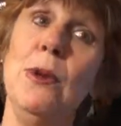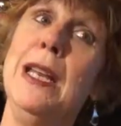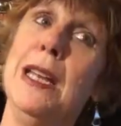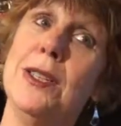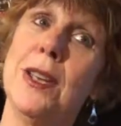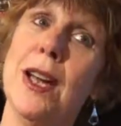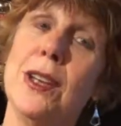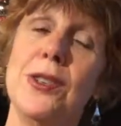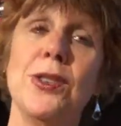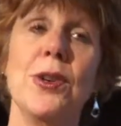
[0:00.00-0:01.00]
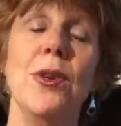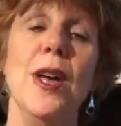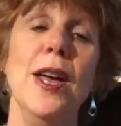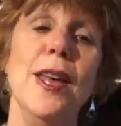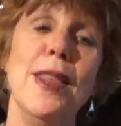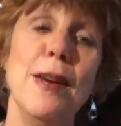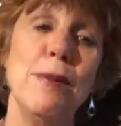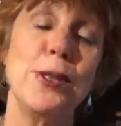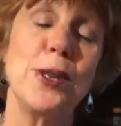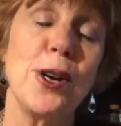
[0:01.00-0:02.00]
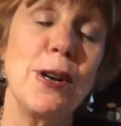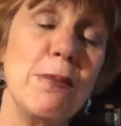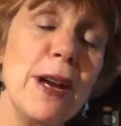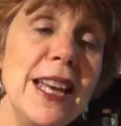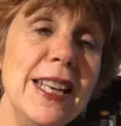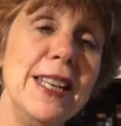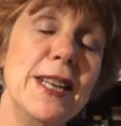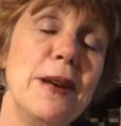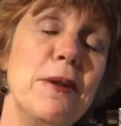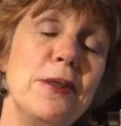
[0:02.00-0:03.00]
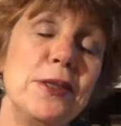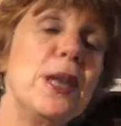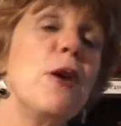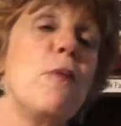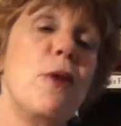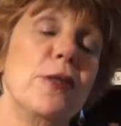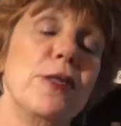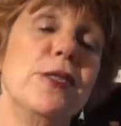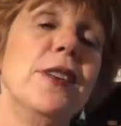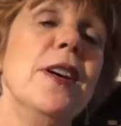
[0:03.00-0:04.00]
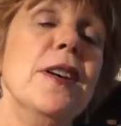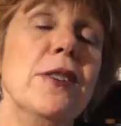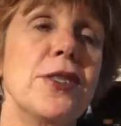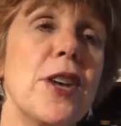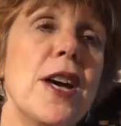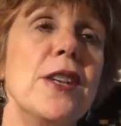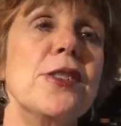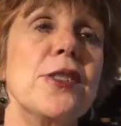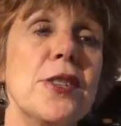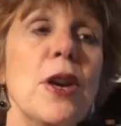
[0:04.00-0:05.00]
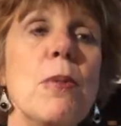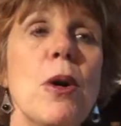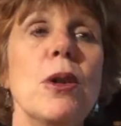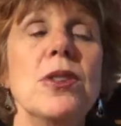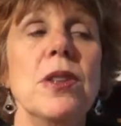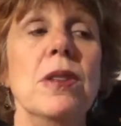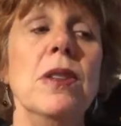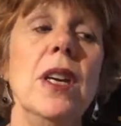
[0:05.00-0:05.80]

We need Scotch. So then we started bringing in single malts, Scottish single malts. And